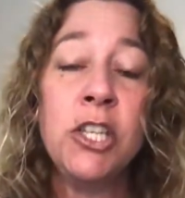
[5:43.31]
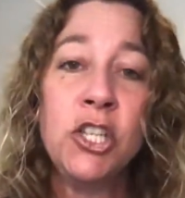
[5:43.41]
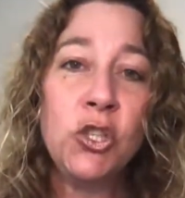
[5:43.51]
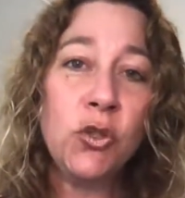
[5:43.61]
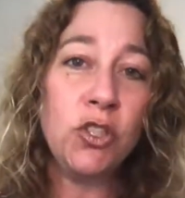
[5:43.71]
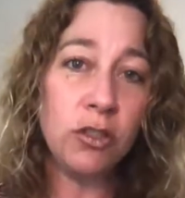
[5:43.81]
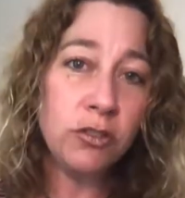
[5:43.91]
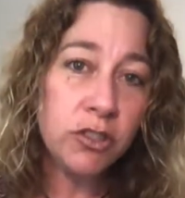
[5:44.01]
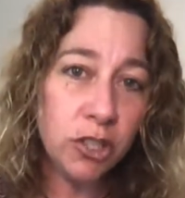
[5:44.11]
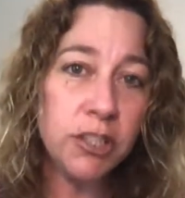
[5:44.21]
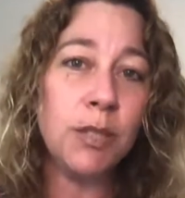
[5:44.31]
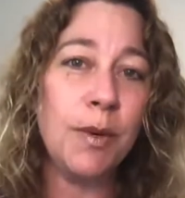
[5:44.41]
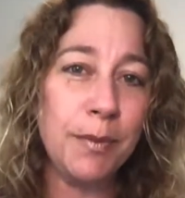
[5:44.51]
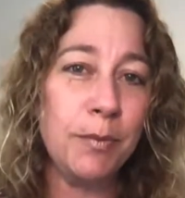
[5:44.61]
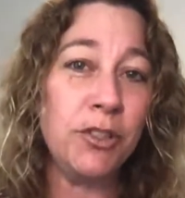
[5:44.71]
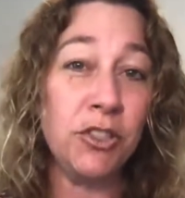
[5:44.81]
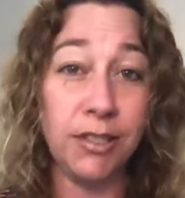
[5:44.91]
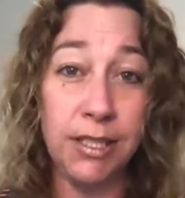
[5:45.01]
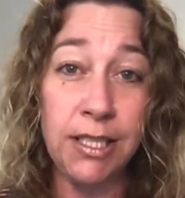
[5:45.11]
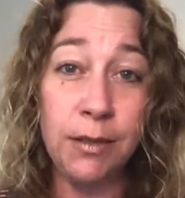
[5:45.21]
you'll start to maybe build a
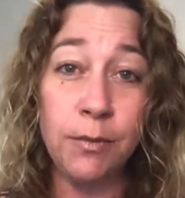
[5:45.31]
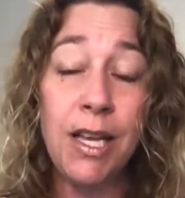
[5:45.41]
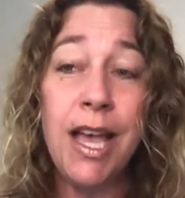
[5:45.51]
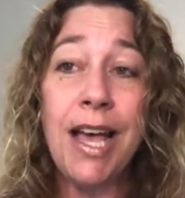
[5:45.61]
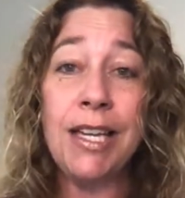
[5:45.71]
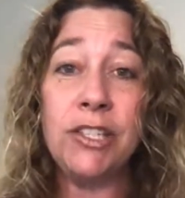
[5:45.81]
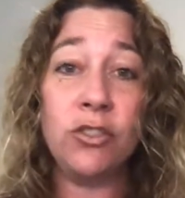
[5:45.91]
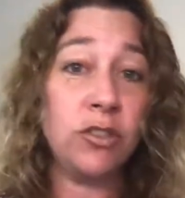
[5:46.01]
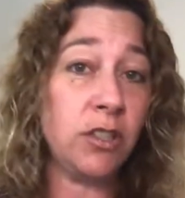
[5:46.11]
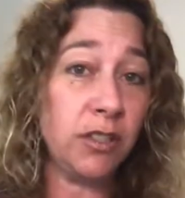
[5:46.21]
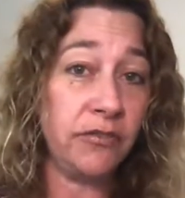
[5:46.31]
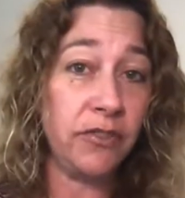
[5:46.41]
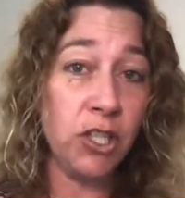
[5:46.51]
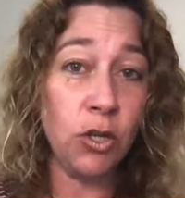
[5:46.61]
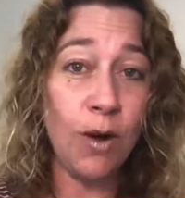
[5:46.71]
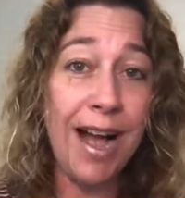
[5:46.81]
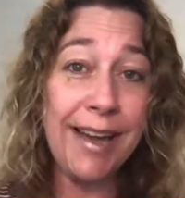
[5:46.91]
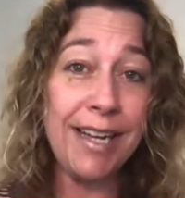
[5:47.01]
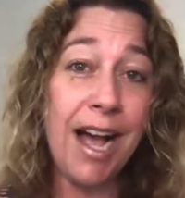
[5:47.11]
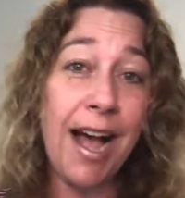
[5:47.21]
team, and you'll start to,
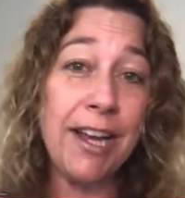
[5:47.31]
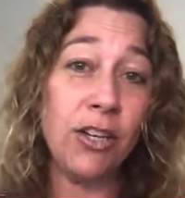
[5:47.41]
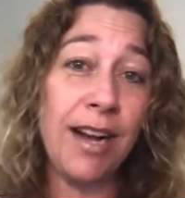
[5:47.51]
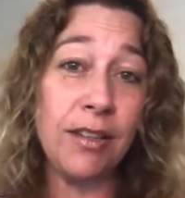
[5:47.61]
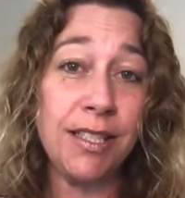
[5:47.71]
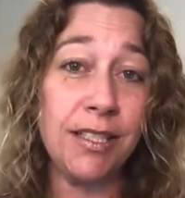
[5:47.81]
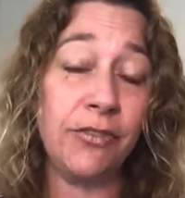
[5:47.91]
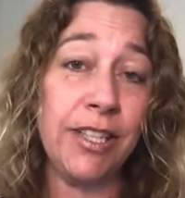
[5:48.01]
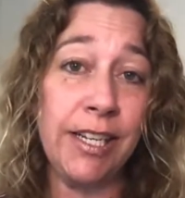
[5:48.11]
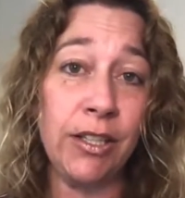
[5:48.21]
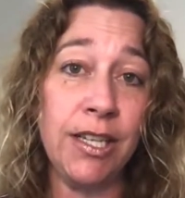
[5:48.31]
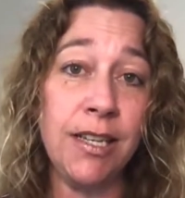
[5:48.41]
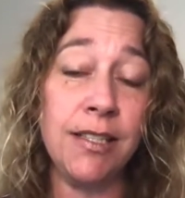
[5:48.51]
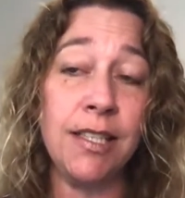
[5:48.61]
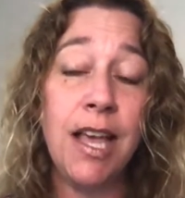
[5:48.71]
kind of hire out these different areas.